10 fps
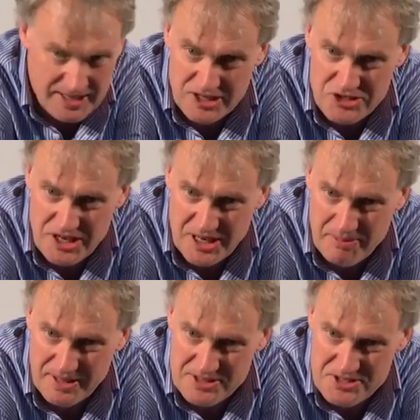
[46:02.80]
hygiene
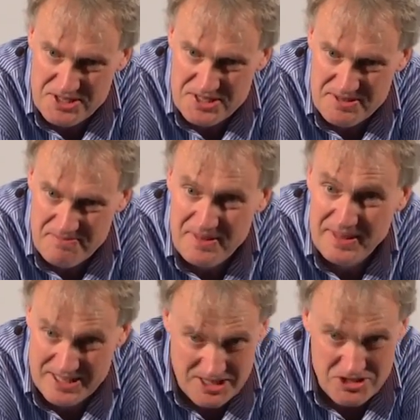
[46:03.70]
hypothesis,
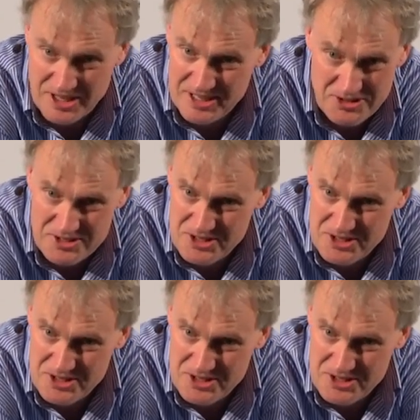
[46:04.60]
that's in childhood.